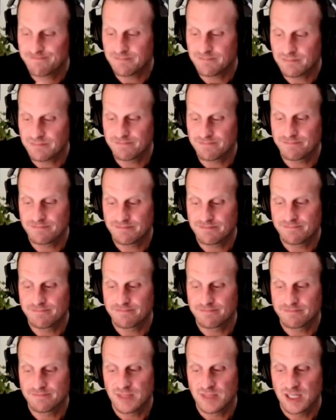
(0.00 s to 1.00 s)
I know,
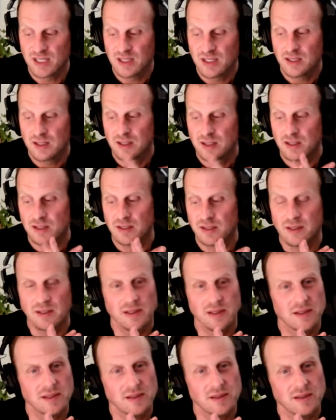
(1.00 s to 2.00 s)
it's
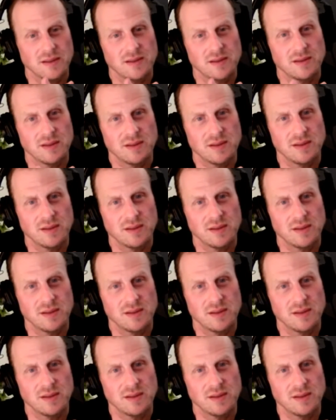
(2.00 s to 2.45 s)
like, hey,